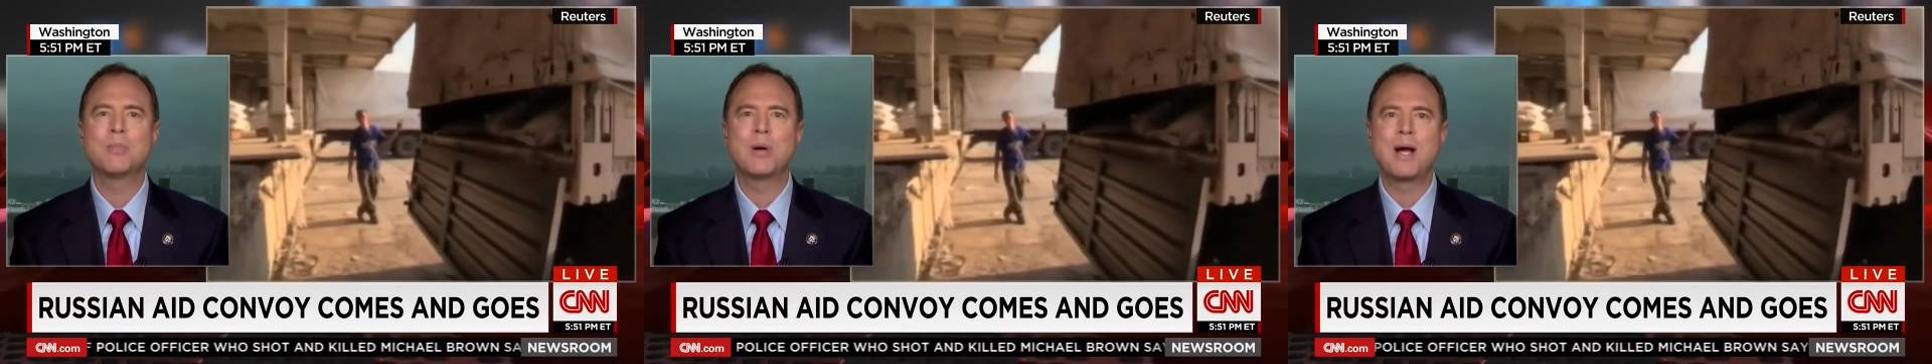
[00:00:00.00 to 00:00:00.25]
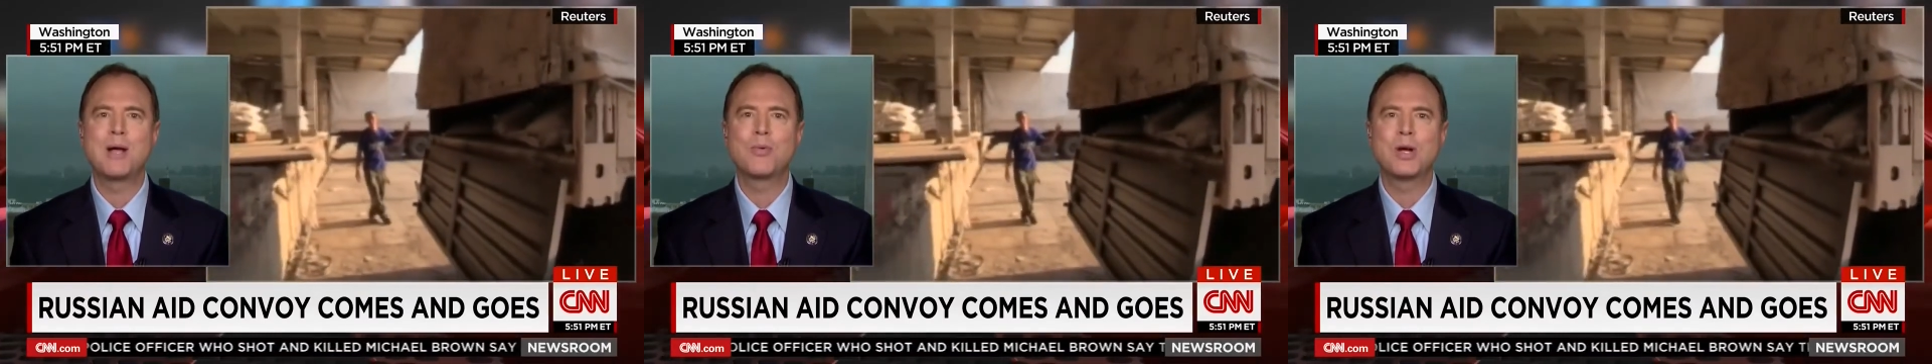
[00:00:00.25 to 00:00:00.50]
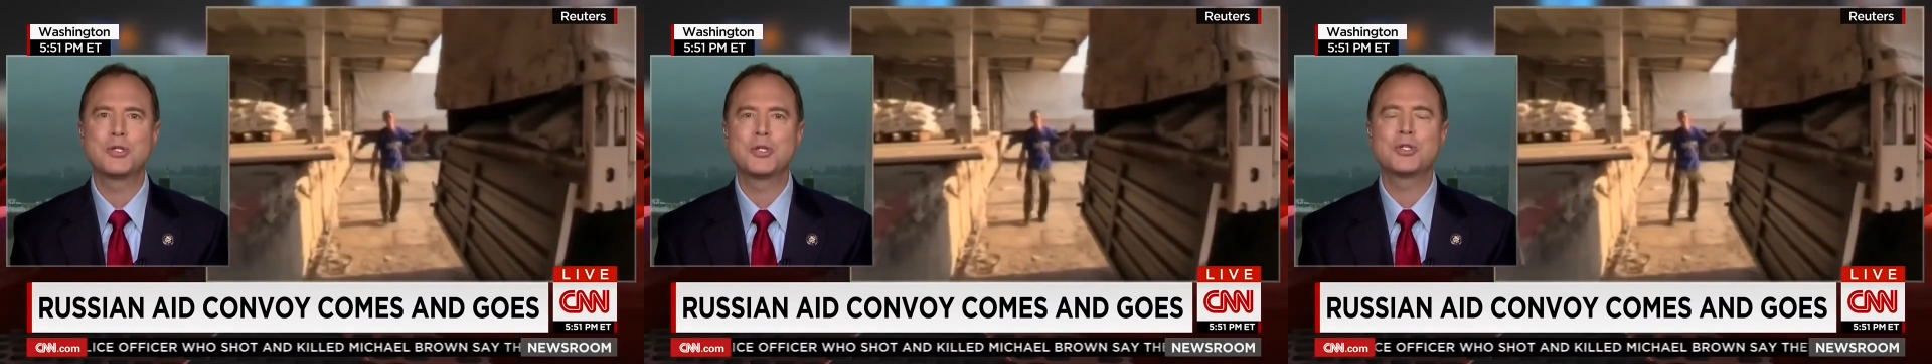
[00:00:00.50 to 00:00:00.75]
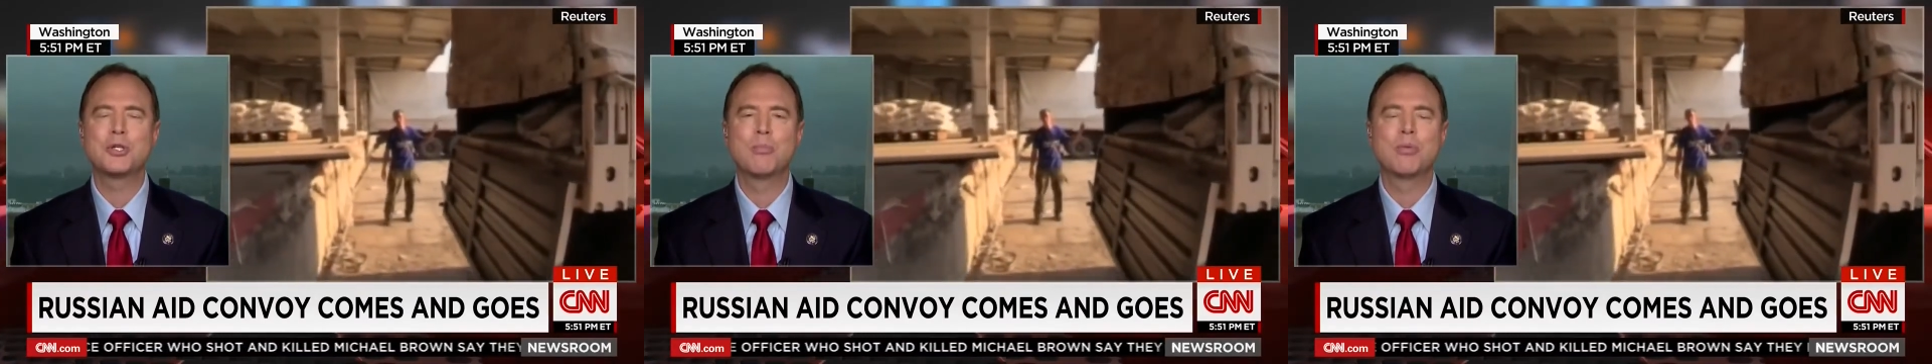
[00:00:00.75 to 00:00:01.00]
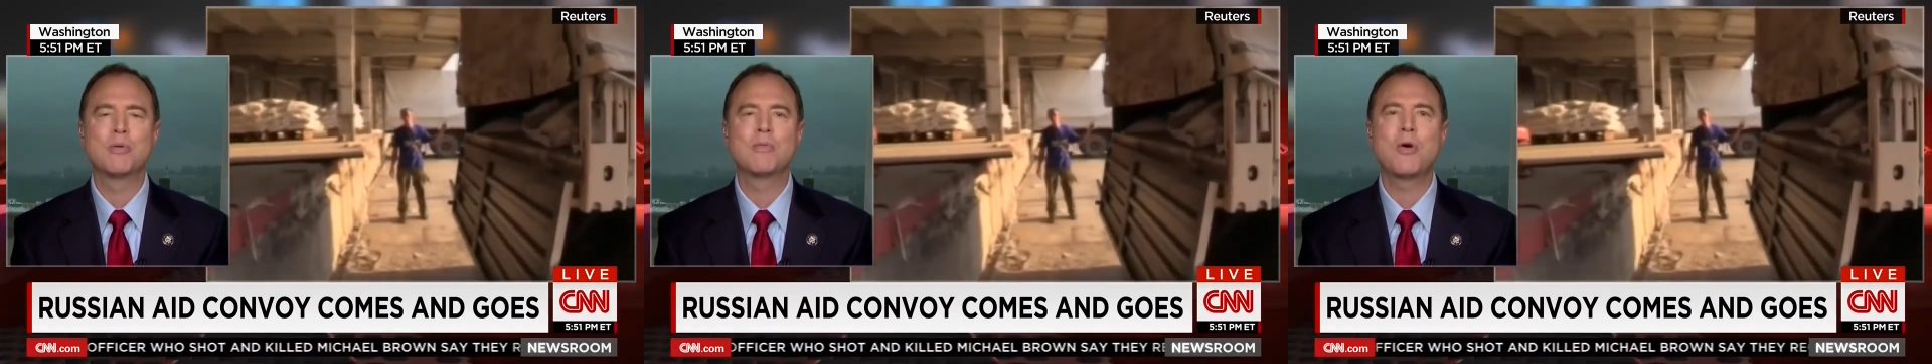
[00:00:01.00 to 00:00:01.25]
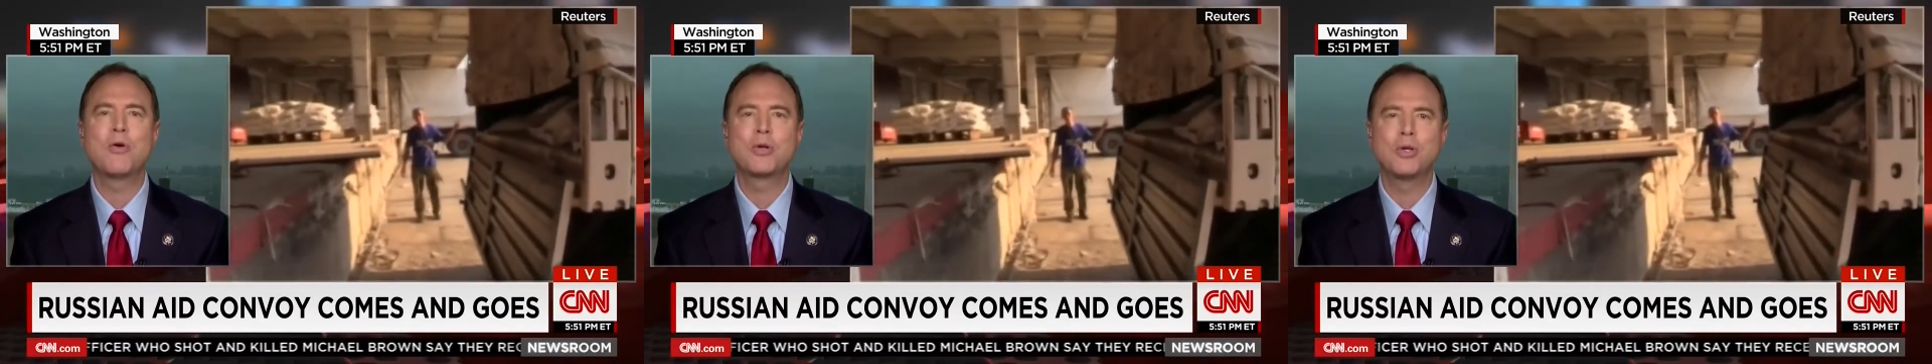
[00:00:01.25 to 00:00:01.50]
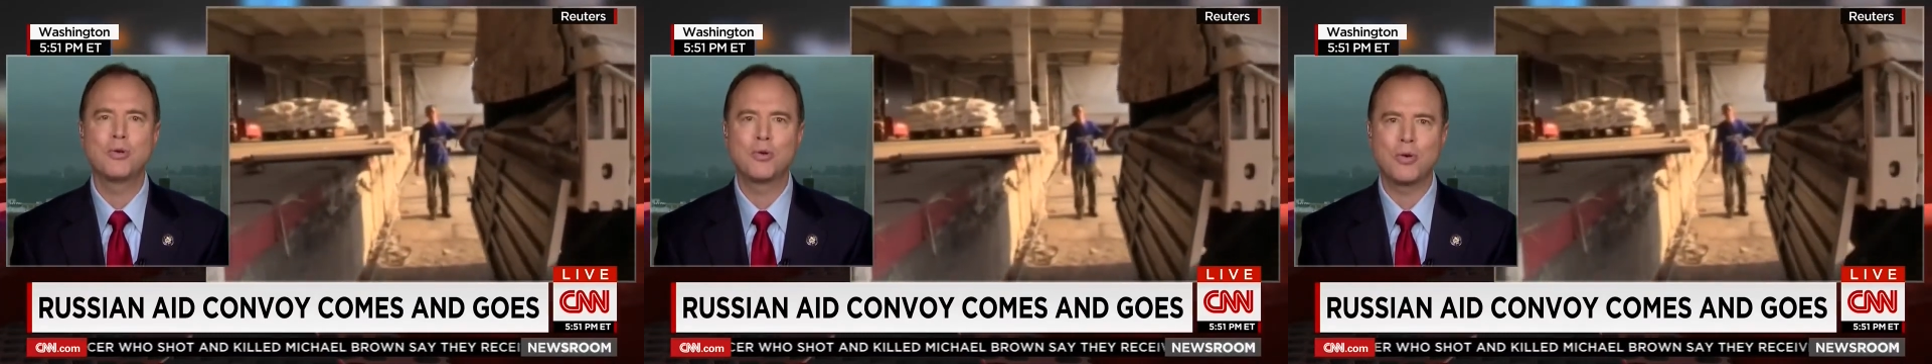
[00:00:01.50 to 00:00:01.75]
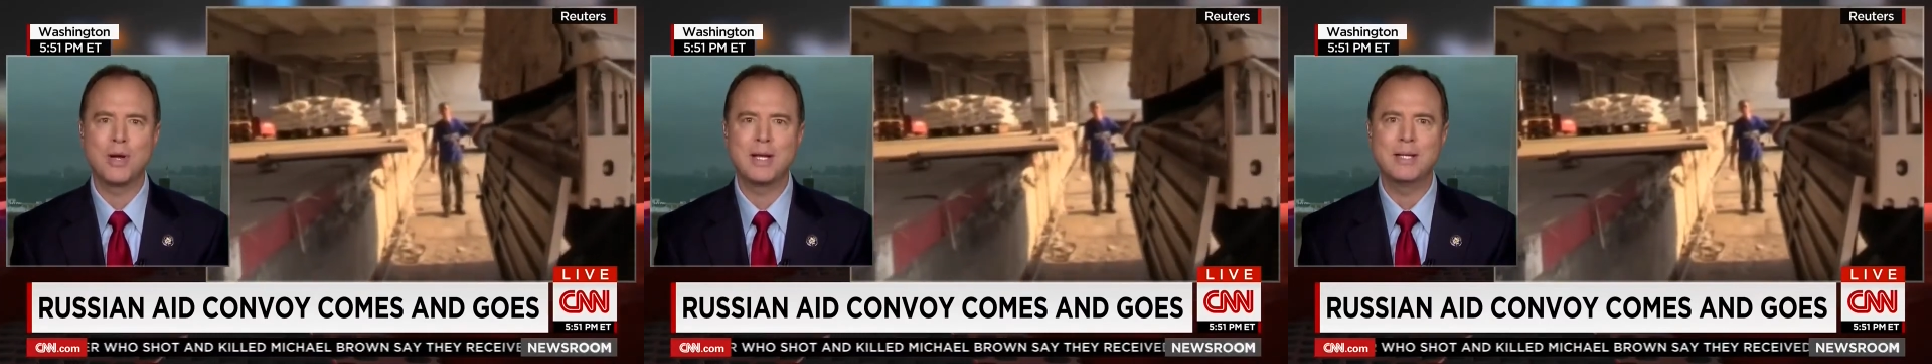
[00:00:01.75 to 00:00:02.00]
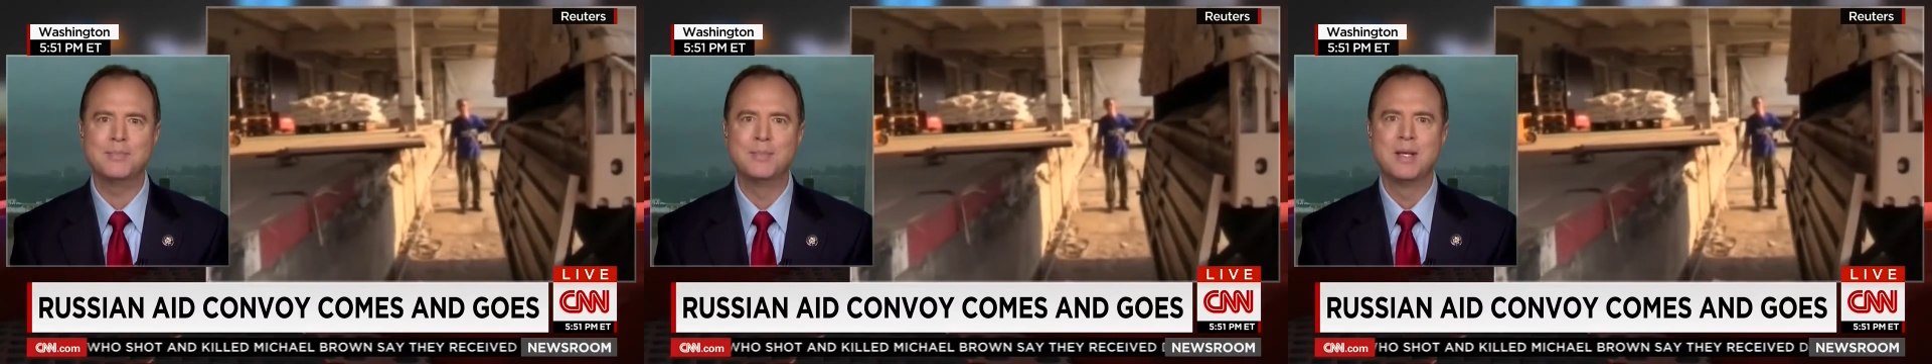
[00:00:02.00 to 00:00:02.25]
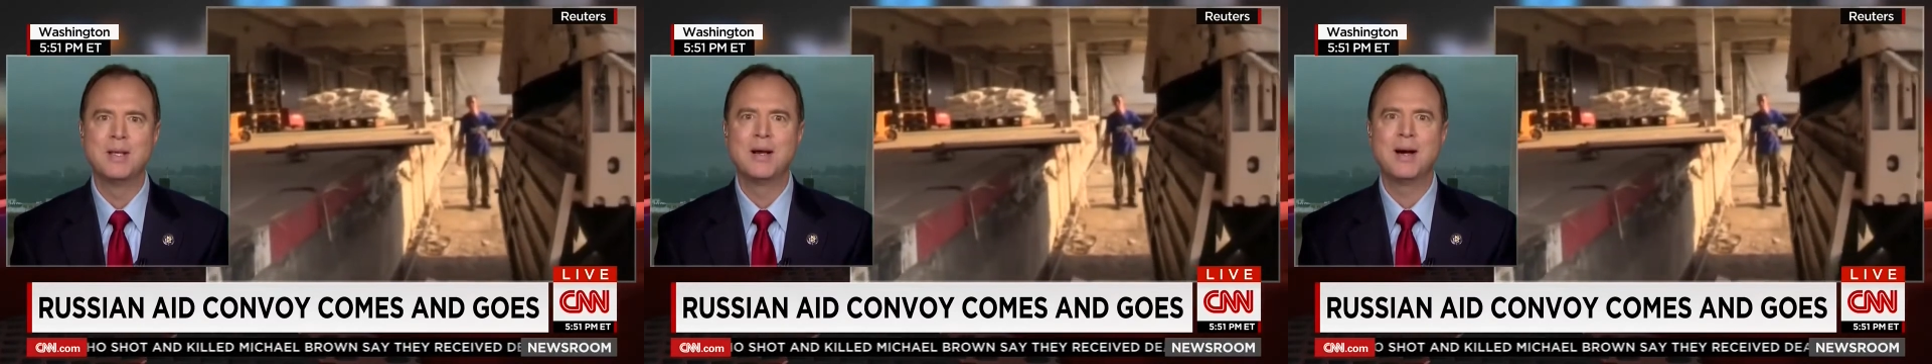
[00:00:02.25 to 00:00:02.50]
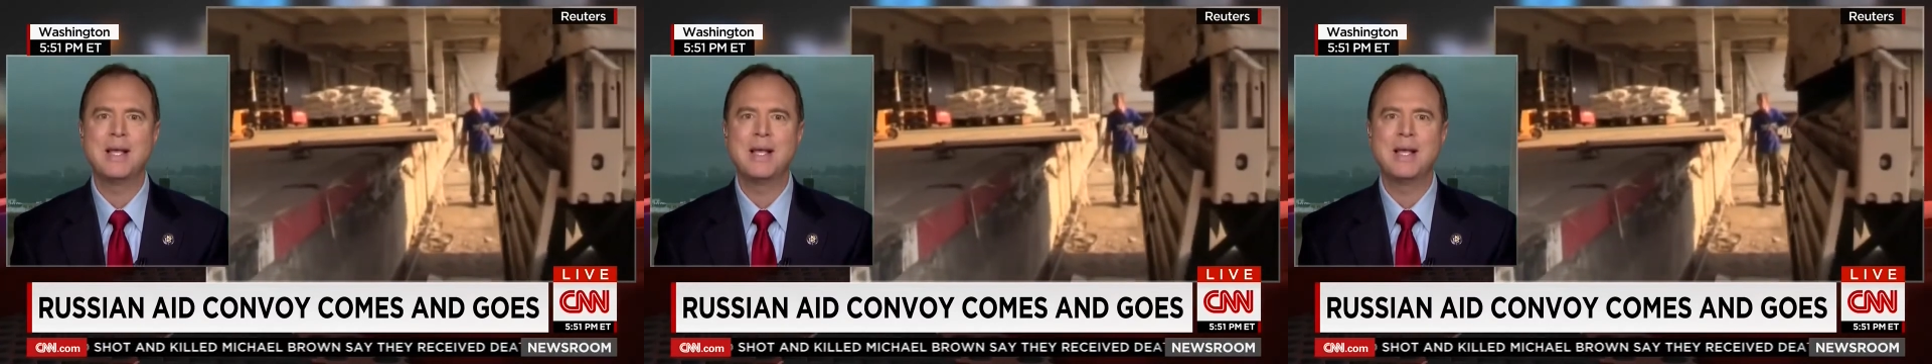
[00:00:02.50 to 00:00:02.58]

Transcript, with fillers: by Russia to provoke Ukraine uh,